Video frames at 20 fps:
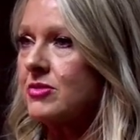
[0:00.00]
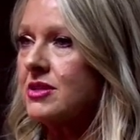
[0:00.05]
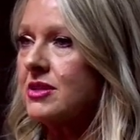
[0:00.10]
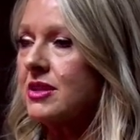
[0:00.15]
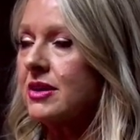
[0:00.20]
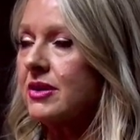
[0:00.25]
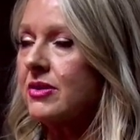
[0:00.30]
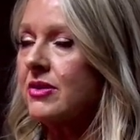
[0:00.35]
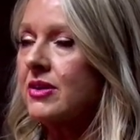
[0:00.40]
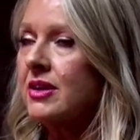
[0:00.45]

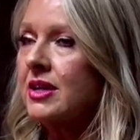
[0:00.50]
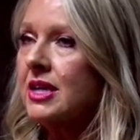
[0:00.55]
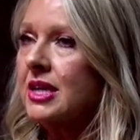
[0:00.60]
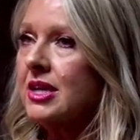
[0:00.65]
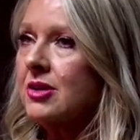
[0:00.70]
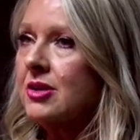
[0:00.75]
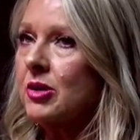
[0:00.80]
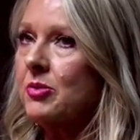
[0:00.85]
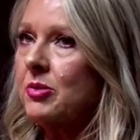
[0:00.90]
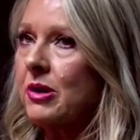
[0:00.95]
So,
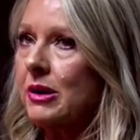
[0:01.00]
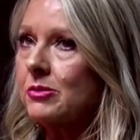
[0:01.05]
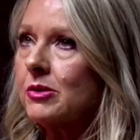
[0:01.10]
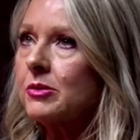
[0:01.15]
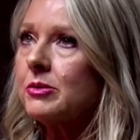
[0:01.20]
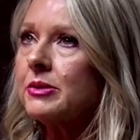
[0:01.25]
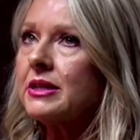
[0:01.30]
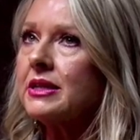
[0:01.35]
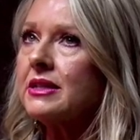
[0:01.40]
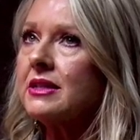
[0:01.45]
but
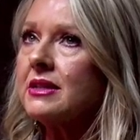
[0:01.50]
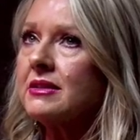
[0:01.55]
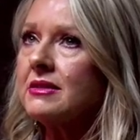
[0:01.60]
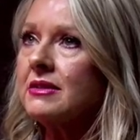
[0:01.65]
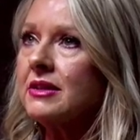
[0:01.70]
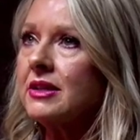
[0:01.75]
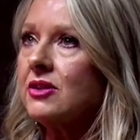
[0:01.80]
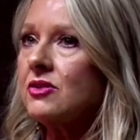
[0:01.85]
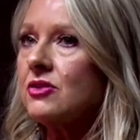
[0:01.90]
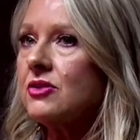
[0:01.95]
probably
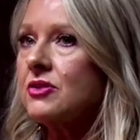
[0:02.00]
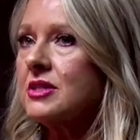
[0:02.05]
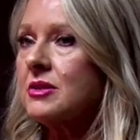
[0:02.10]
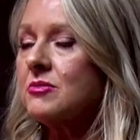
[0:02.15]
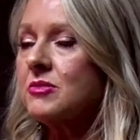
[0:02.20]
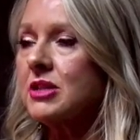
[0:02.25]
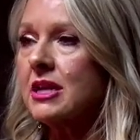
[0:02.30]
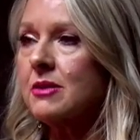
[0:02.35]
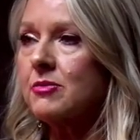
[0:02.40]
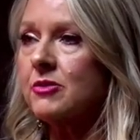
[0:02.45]
you know do
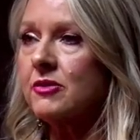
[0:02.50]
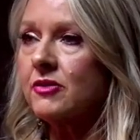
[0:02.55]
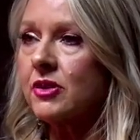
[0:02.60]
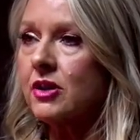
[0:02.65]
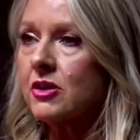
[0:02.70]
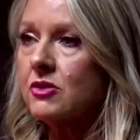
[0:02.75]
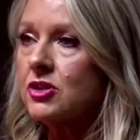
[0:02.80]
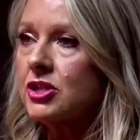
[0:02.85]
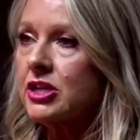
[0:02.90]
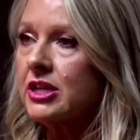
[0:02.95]
some type of
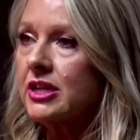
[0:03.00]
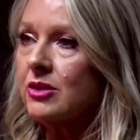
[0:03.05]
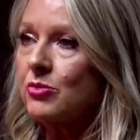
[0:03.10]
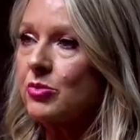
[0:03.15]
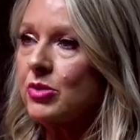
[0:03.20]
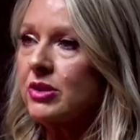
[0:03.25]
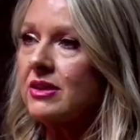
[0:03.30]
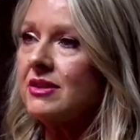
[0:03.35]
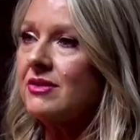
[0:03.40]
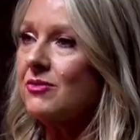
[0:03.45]
coaching
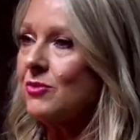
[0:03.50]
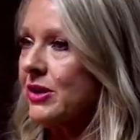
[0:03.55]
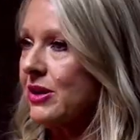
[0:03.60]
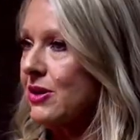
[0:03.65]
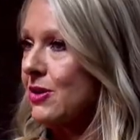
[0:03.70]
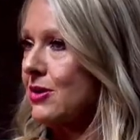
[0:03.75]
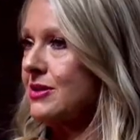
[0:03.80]
but we mm-hmm.